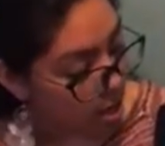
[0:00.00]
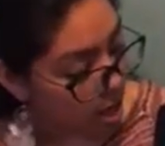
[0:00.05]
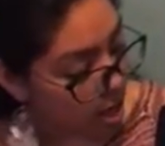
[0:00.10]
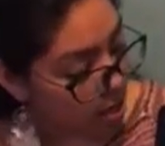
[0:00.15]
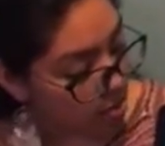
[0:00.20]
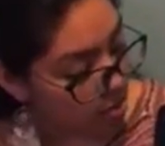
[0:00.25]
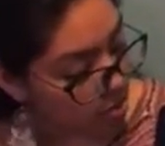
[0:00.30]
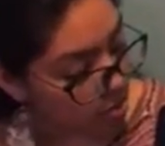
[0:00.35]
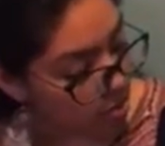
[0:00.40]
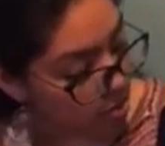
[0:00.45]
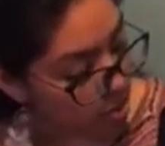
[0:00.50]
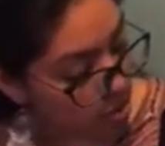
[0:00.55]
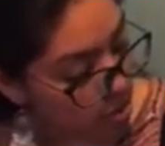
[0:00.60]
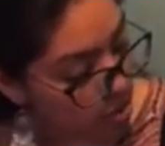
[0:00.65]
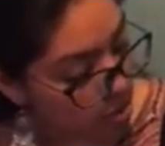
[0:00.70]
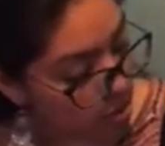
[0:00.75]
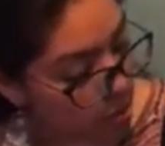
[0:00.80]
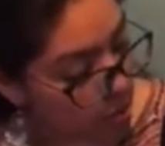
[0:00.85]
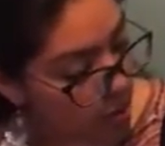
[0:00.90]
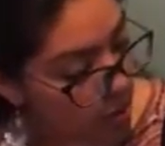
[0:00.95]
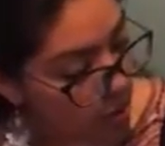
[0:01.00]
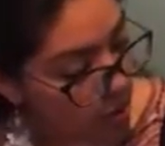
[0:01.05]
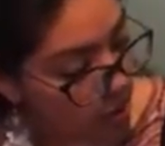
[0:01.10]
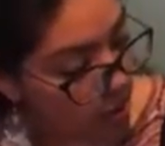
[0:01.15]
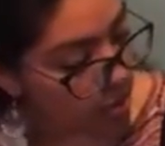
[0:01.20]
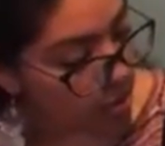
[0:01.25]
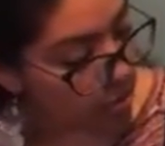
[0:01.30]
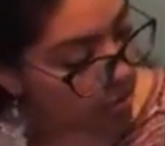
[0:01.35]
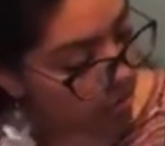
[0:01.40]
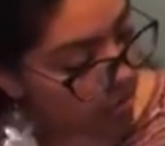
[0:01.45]
Also, this one
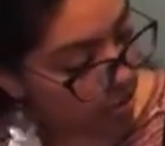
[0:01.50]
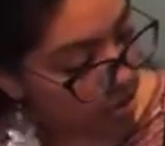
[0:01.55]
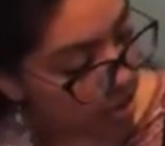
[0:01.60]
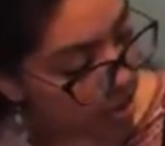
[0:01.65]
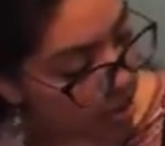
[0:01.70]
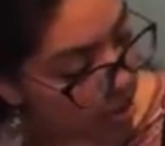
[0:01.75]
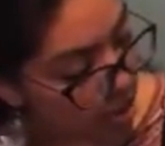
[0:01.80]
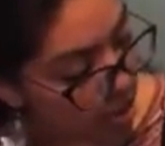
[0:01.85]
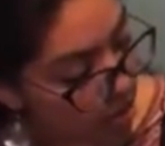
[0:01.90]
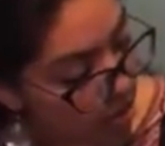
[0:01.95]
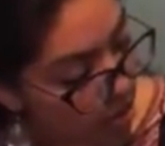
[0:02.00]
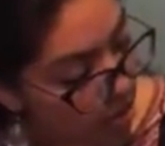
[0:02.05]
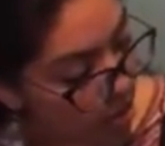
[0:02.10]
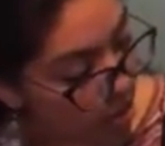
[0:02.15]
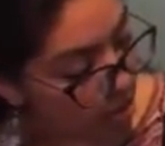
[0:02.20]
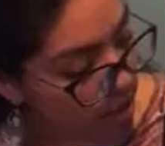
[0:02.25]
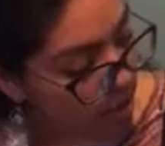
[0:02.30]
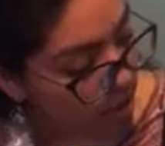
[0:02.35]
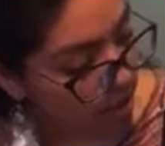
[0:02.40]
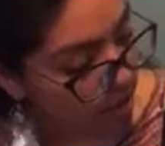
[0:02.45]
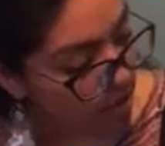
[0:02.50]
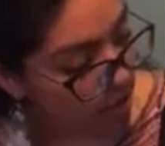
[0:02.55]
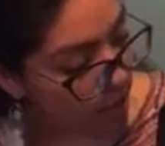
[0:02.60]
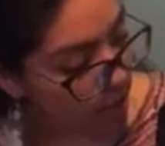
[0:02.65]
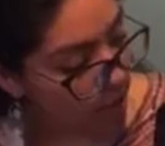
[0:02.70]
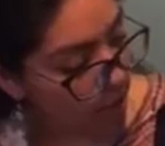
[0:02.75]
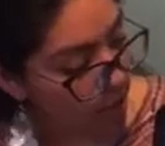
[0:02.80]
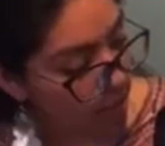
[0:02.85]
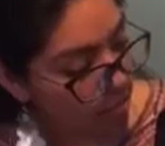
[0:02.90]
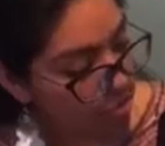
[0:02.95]
it's a big triangle, and then we
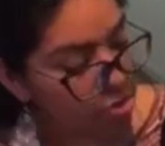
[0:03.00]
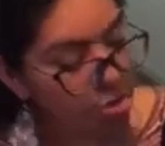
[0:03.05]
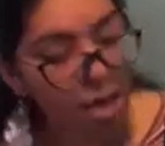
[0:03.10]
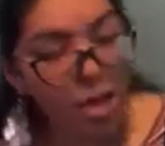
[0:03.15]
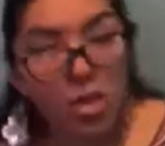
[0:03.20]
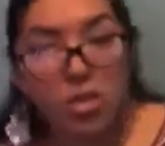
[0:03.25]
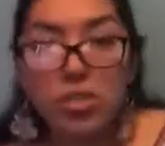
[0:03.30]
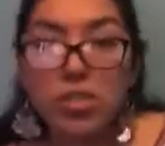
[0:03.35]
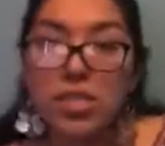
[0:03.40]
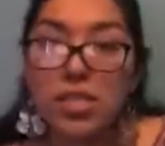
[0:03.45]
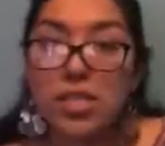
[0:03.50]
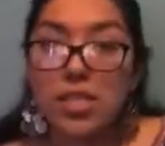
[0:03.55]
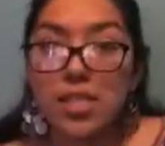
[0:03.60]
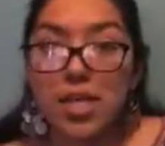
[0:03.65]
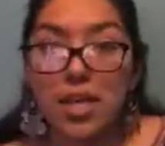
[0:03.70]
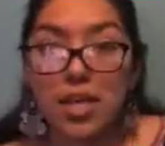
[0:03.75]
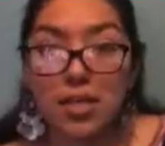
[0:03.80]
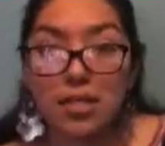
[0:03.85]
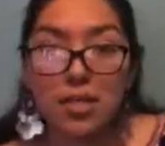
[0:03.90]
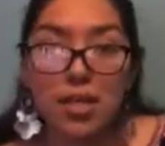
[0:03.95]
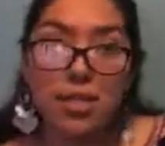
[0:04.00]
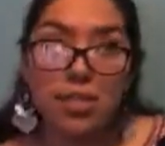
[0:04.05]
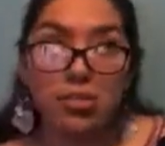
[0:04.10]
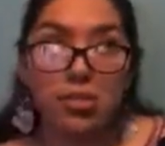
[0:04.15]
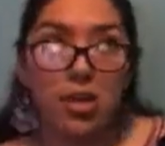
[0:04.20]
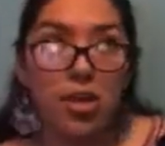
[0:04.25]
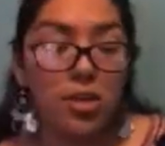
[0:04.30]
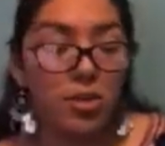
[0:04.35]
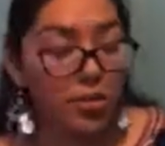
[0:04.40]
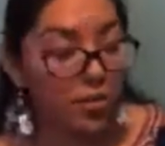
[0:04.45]
have triangles inside that
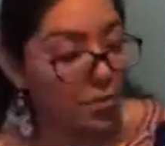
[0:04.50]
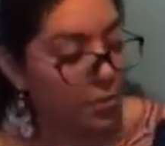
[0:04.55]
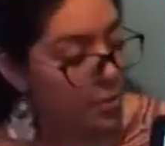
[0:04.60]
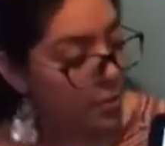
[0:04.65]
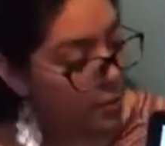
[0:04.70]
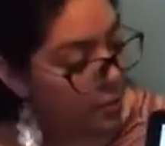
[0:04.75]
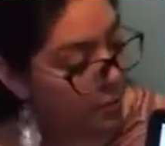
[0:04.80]
triangle.